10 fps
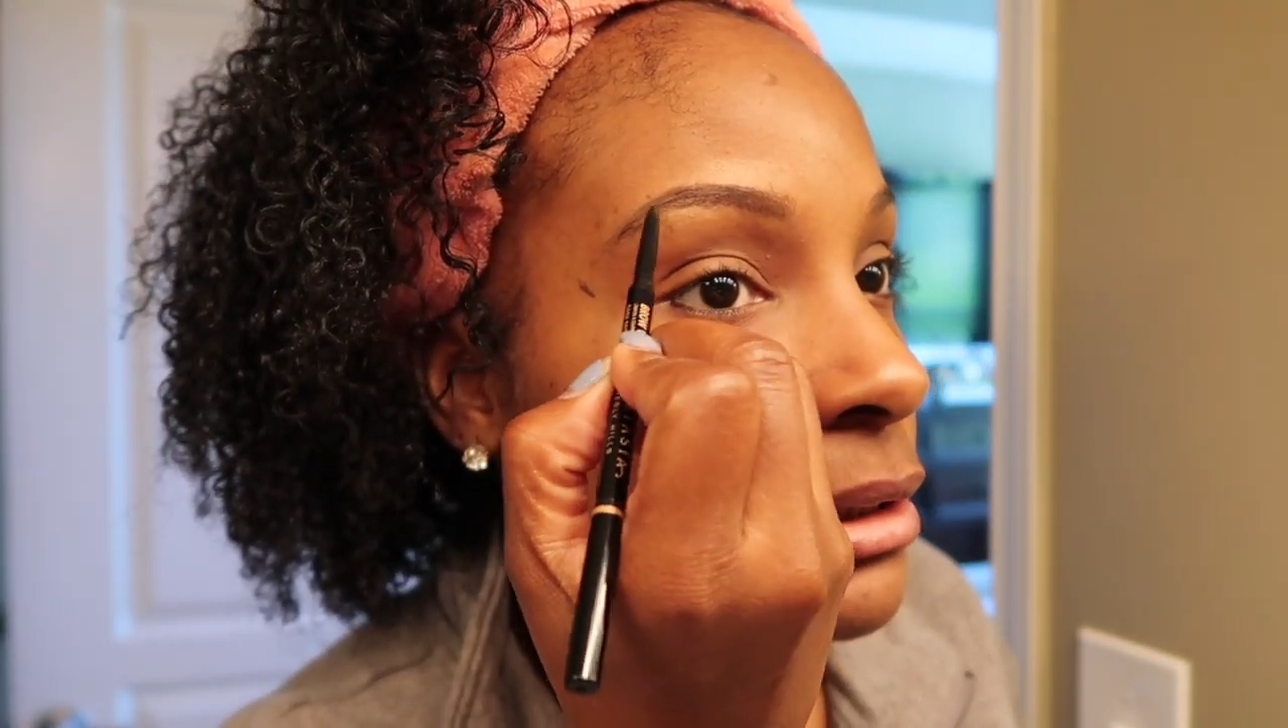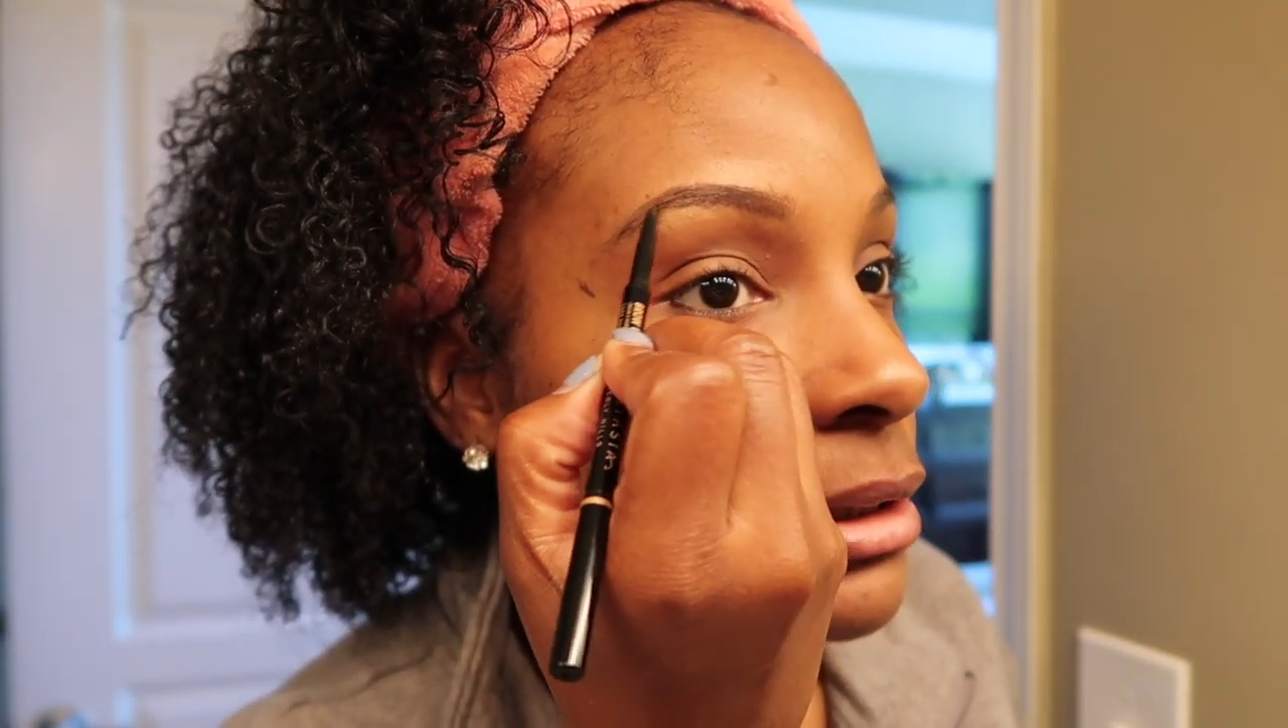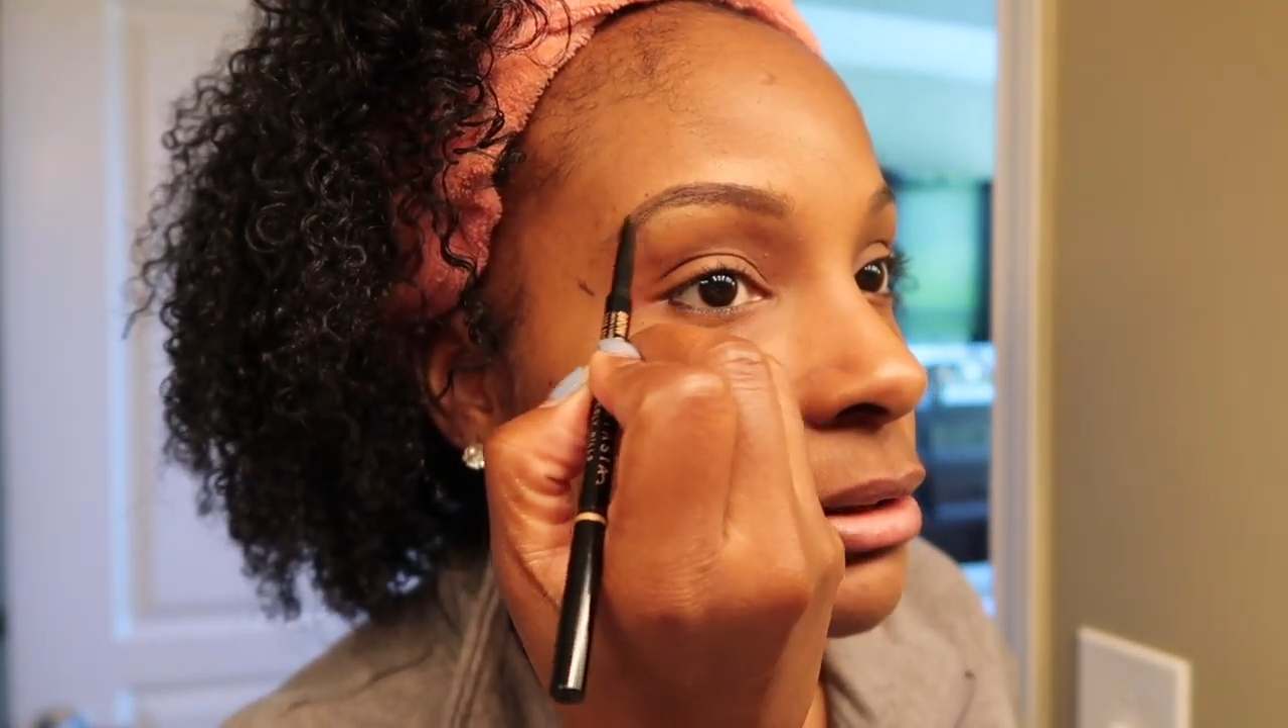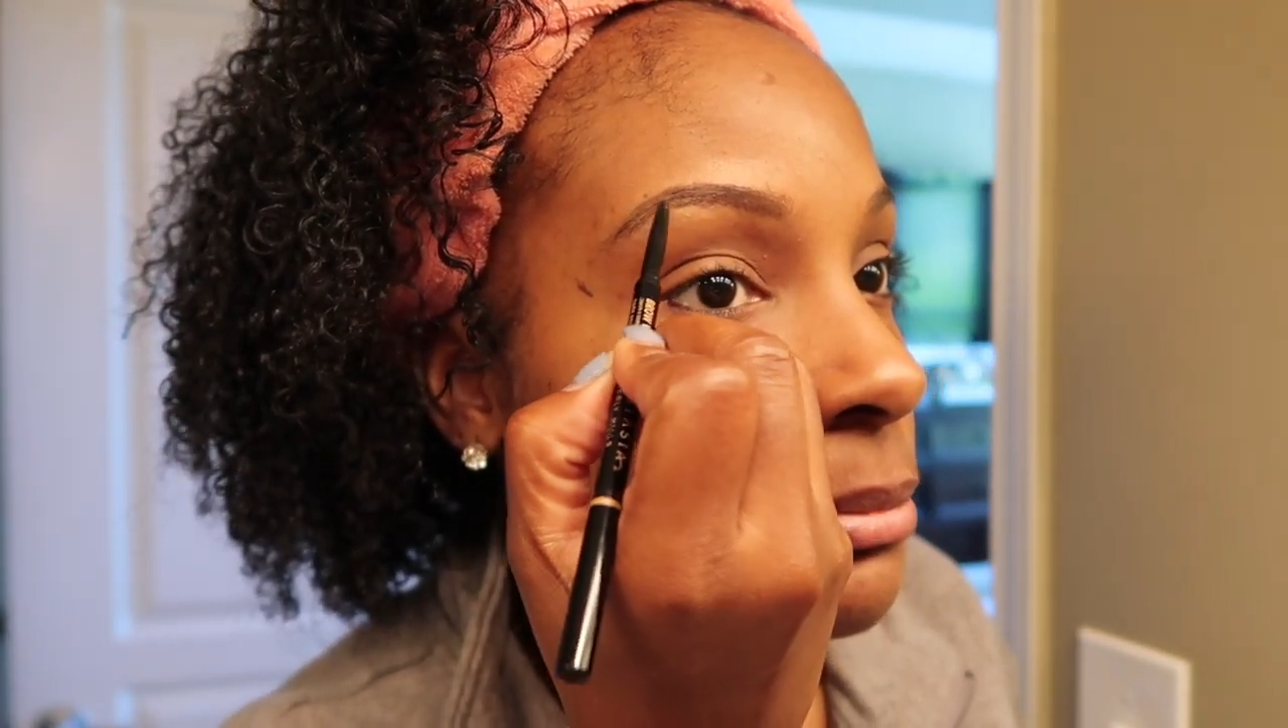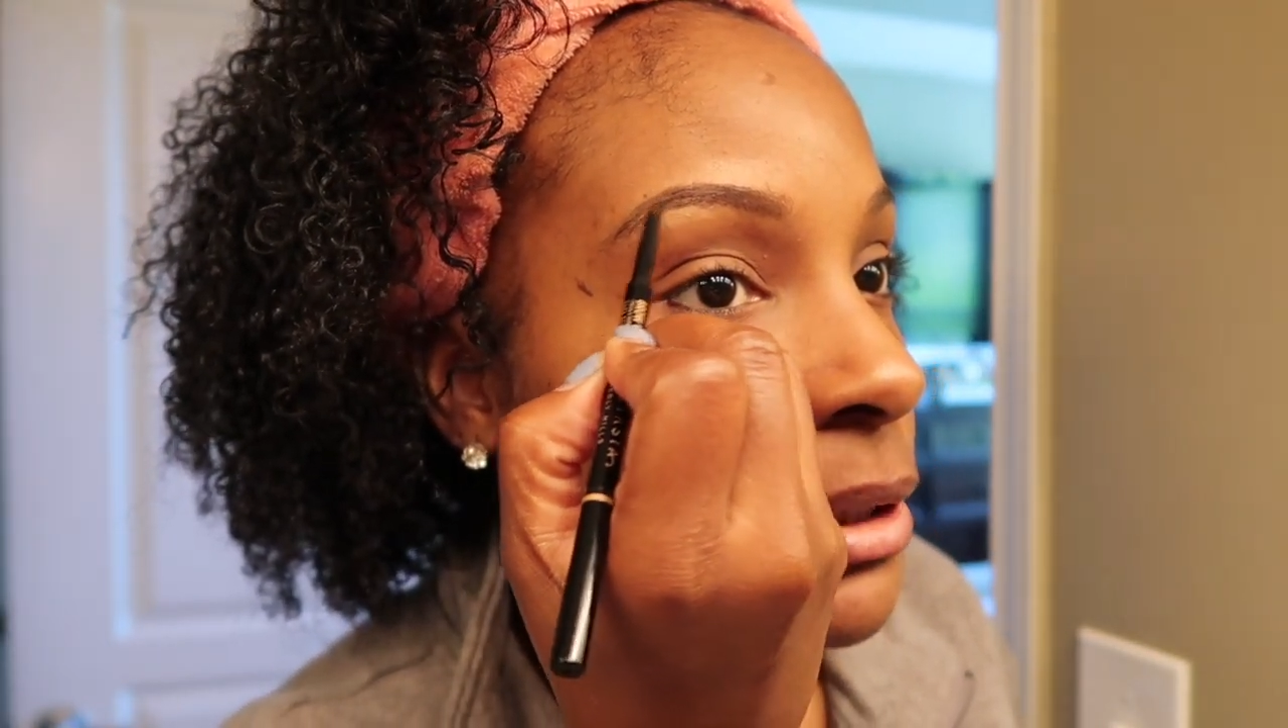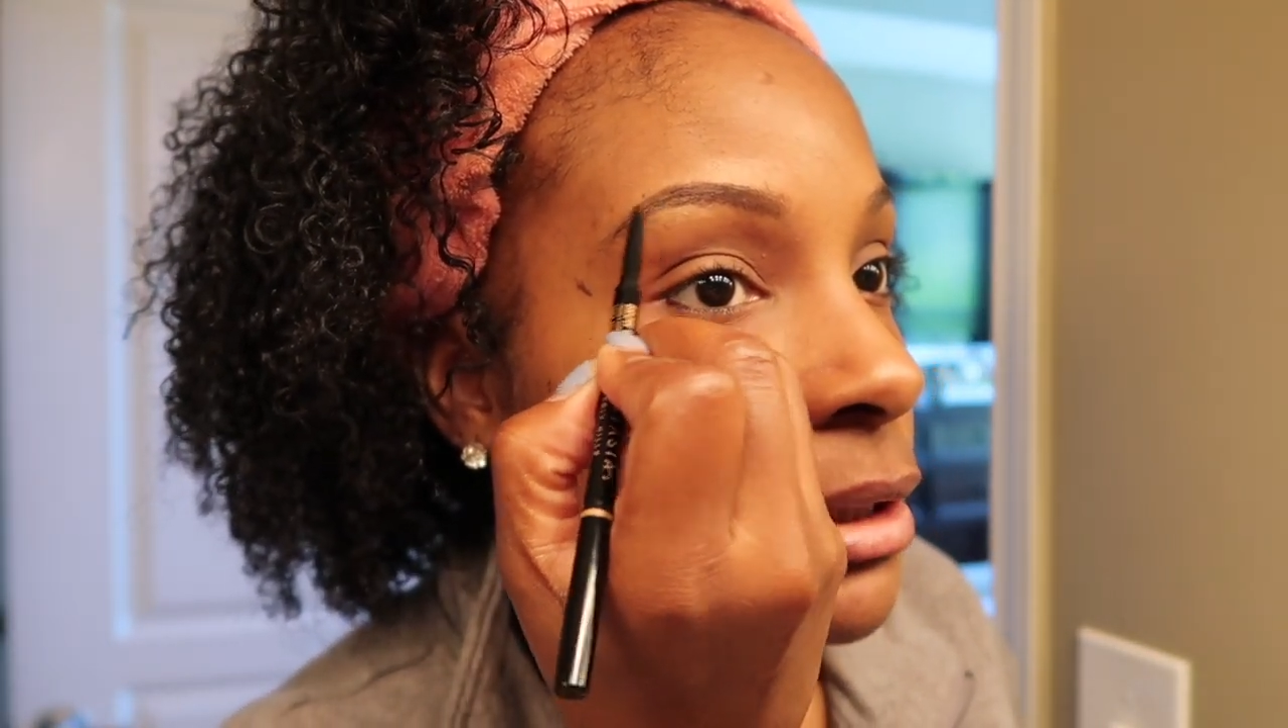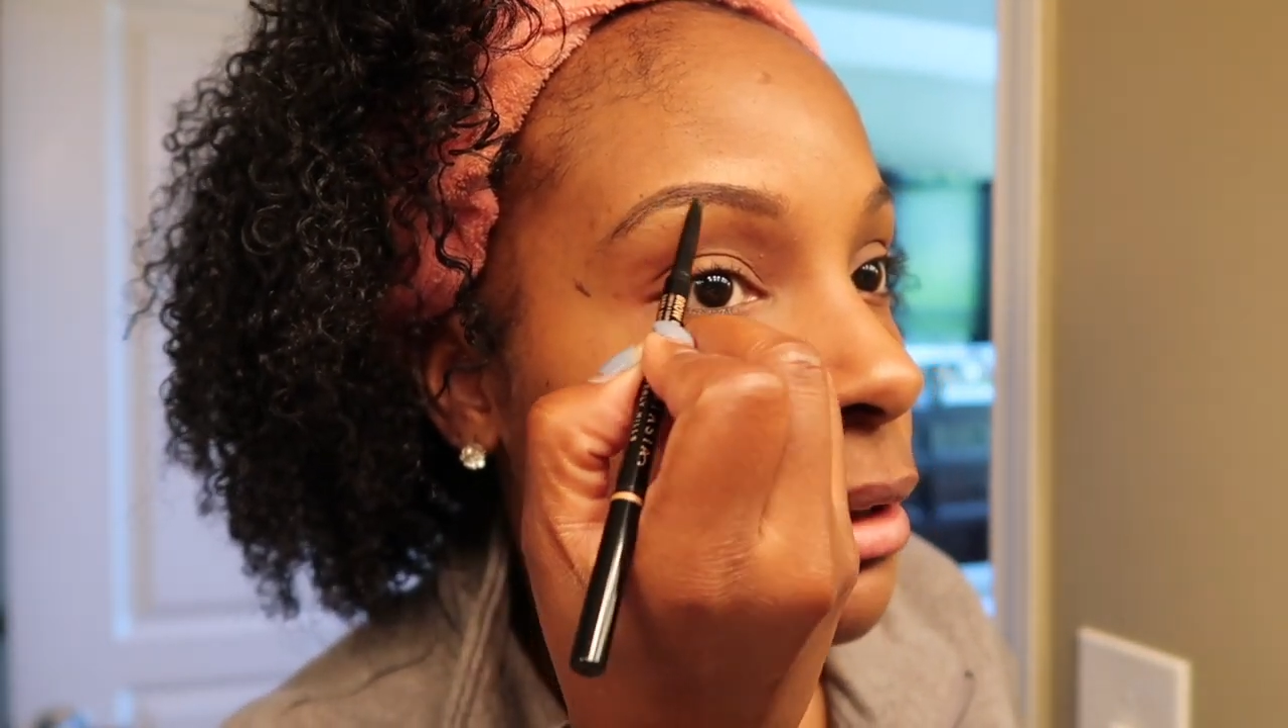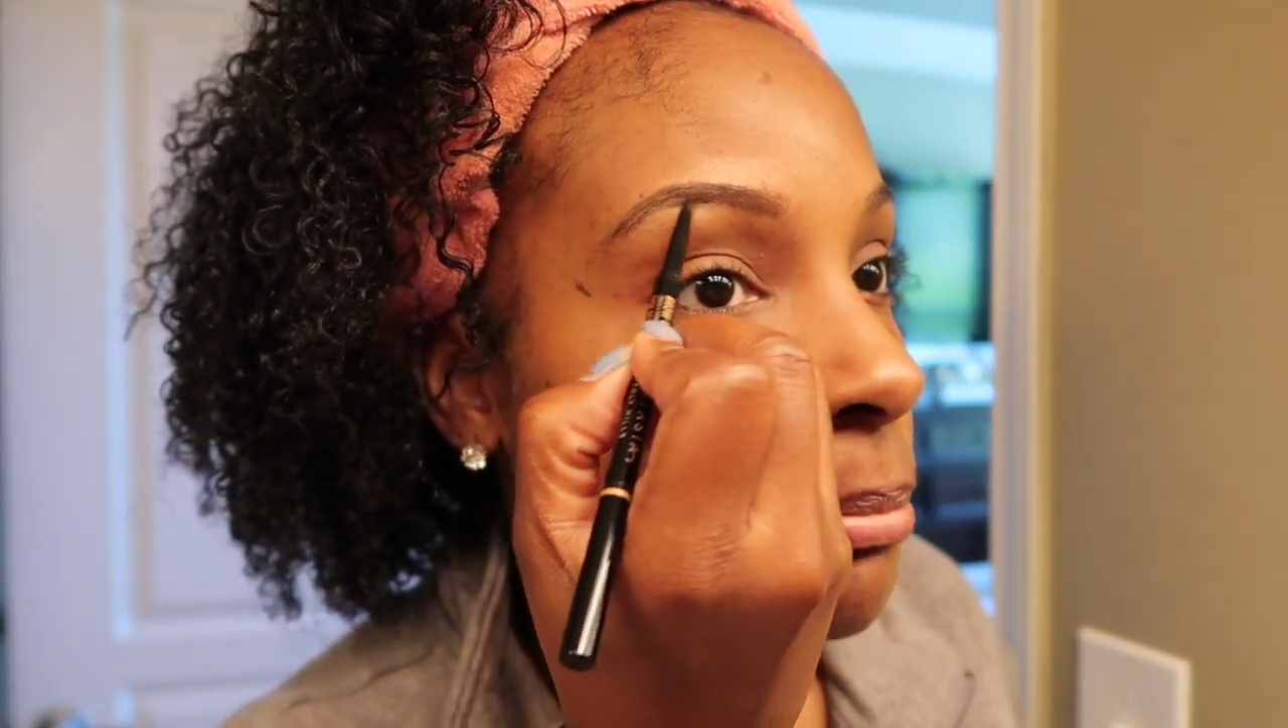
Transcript: a little bit